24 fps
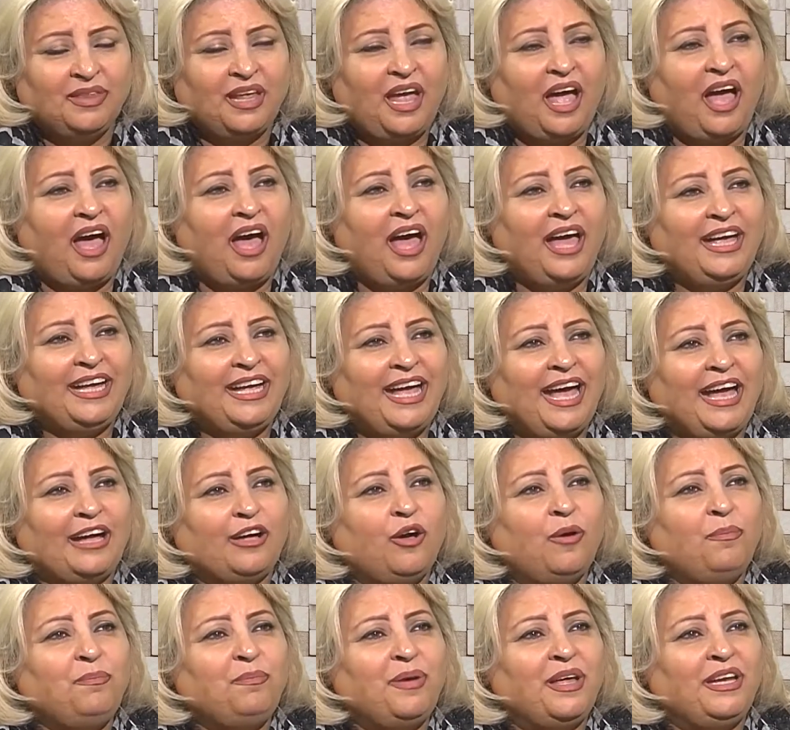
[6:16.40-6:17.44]
I
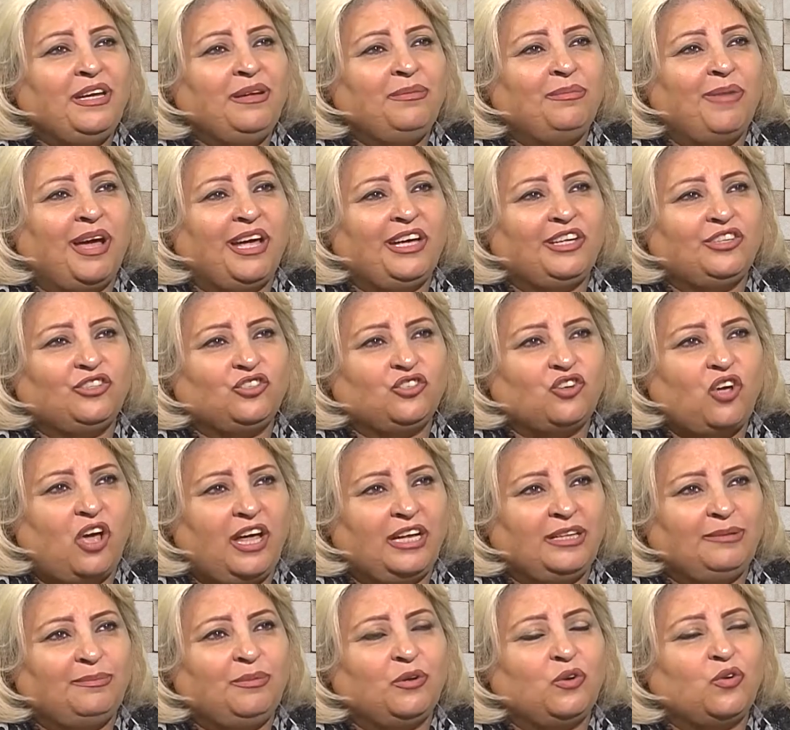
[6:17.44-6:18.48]
accompany my
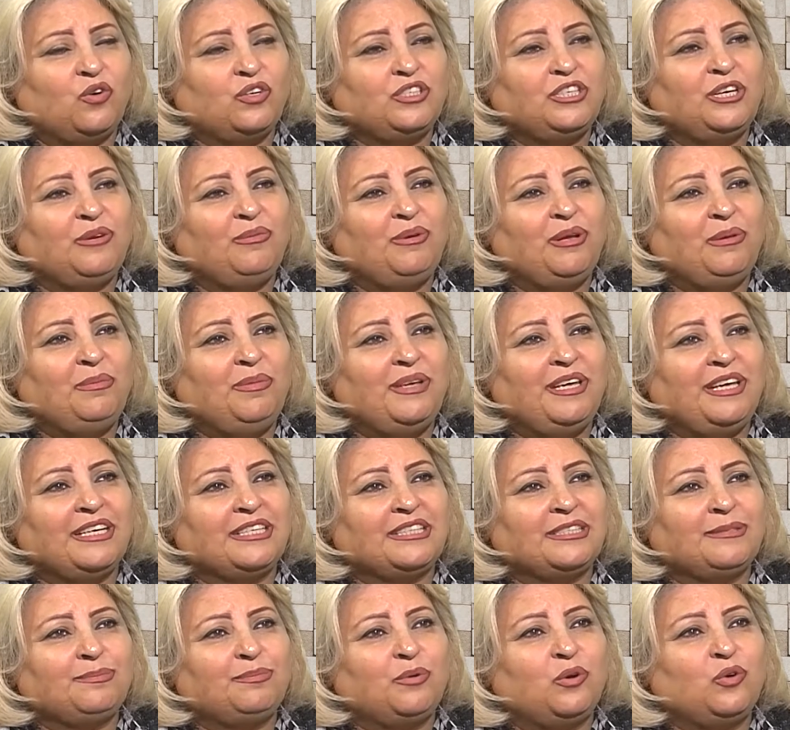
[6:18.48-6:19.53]
child because he will be
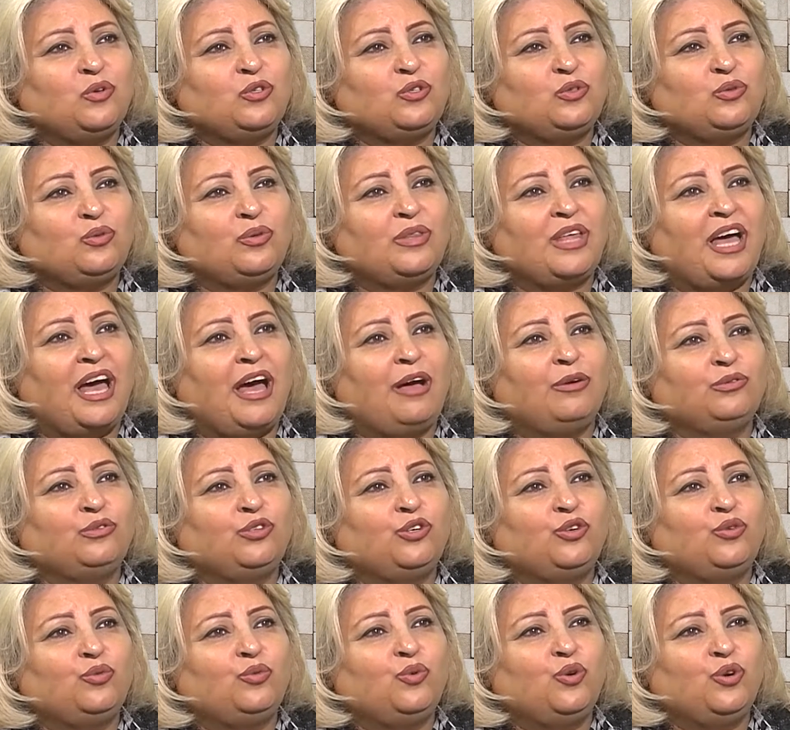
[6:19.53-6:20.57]
exposed to the outer
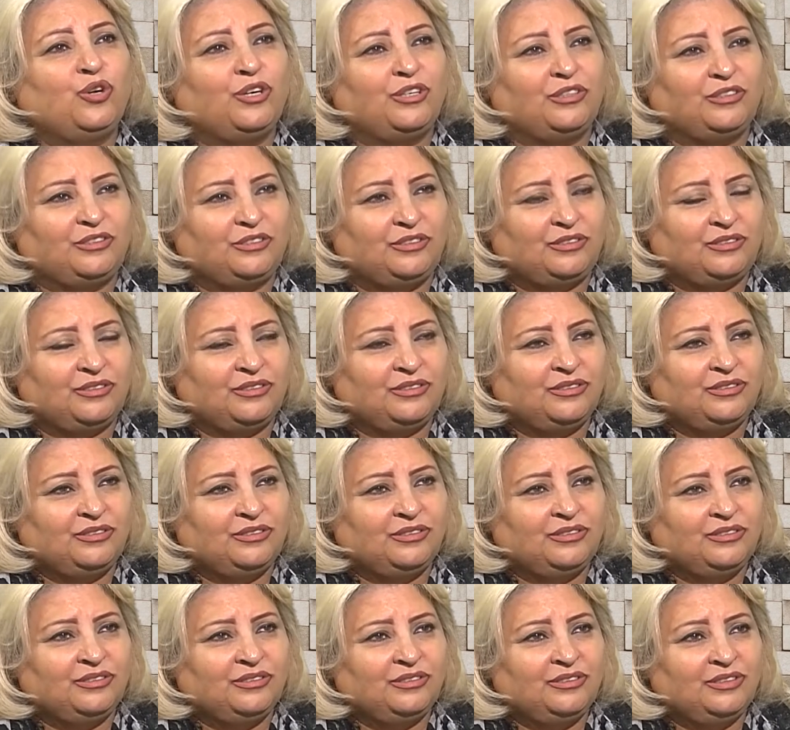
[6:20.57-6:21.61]
world.
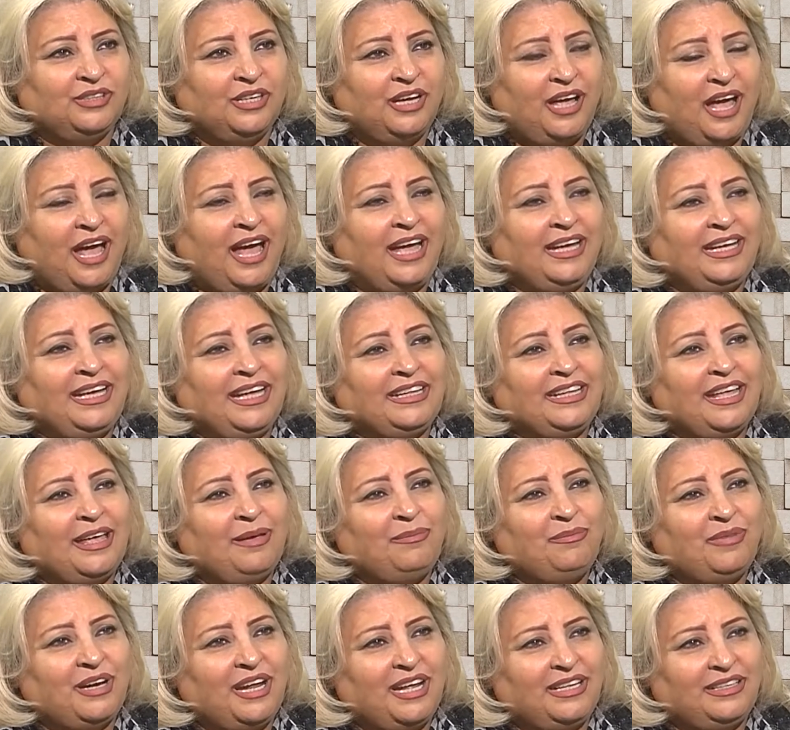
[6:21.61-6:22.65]
I get
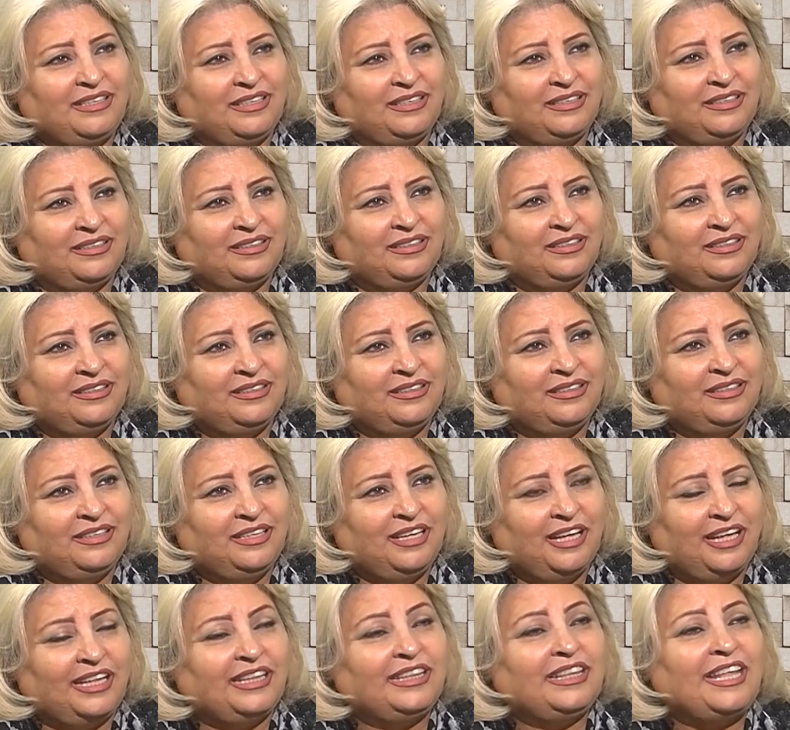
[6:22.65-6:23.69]
him ready.
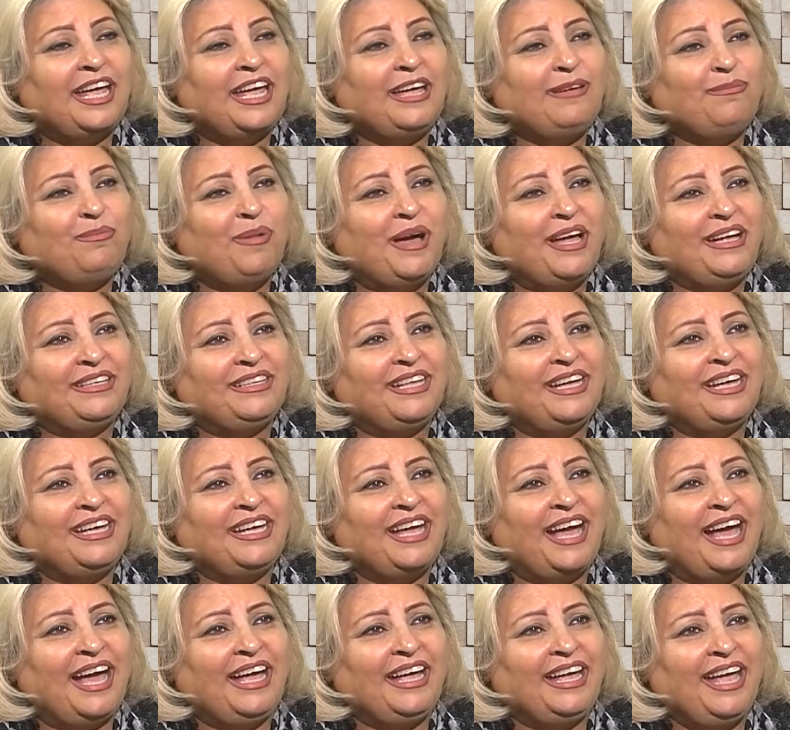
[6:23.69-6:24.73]
Day by day,
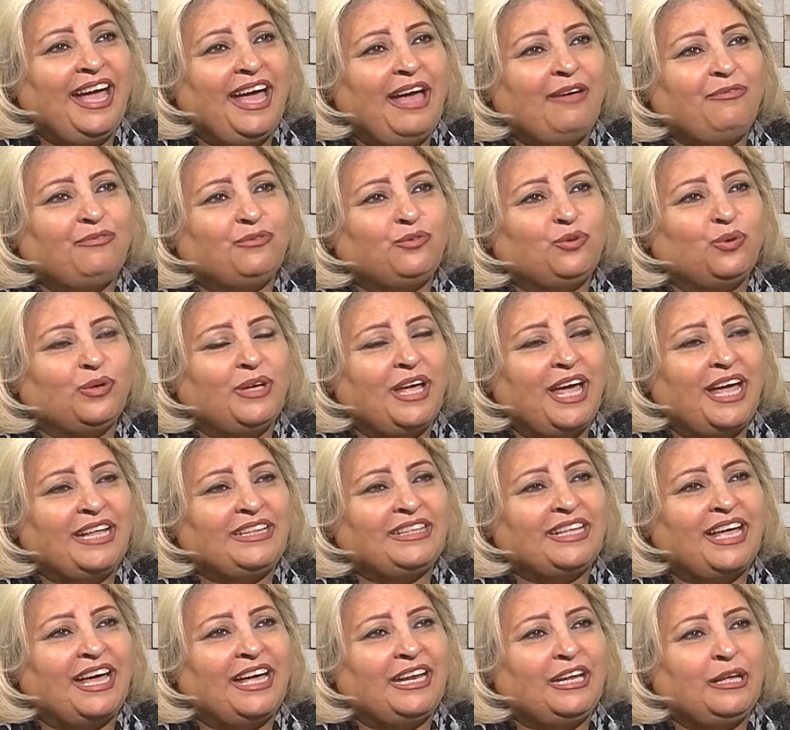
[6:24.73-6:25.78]
I have to
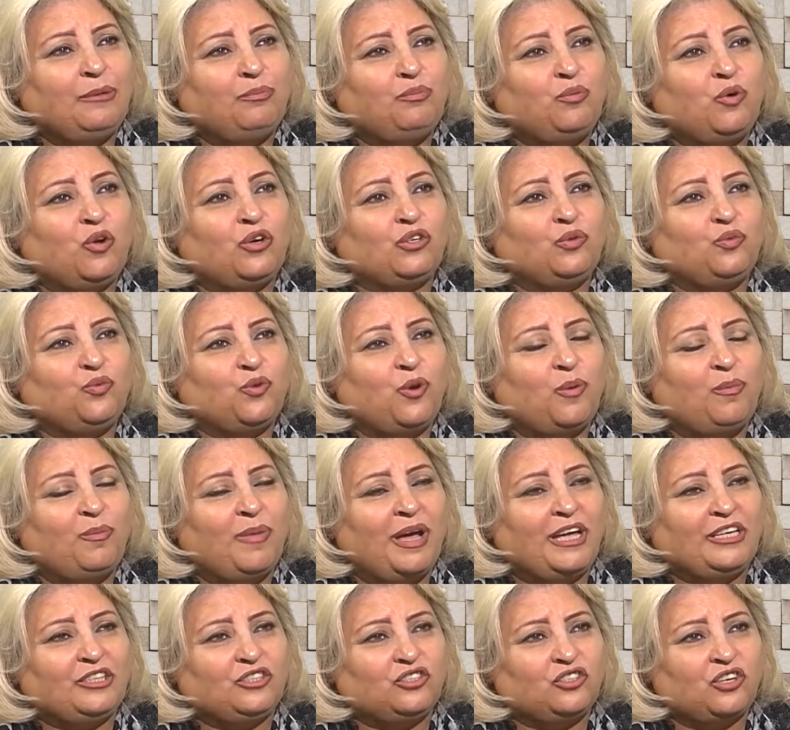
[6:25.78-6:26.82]
get a report from
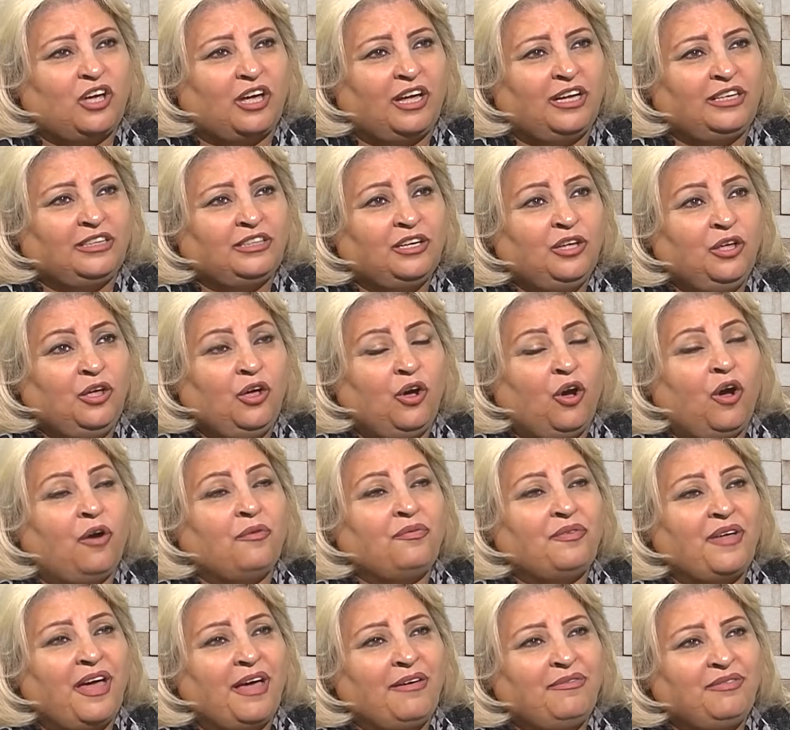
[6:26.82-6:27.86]
my child
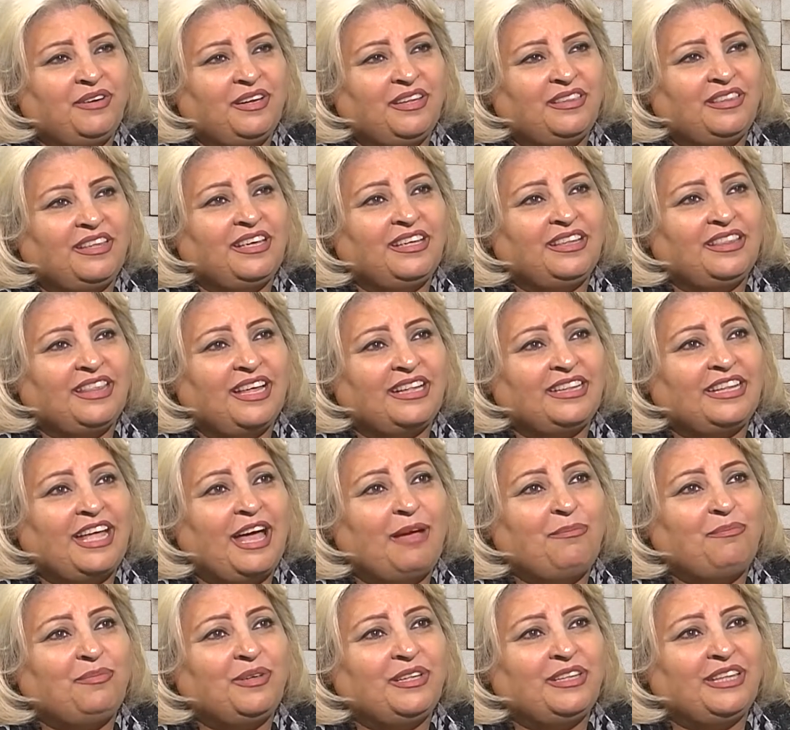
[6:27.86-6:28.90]
of everything that
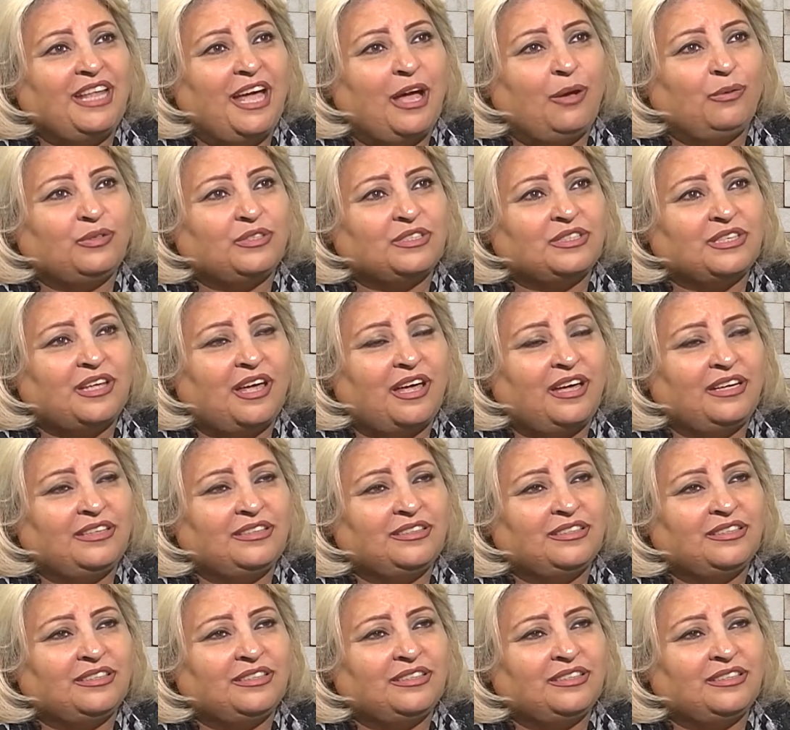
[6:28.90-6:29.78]
happened outside,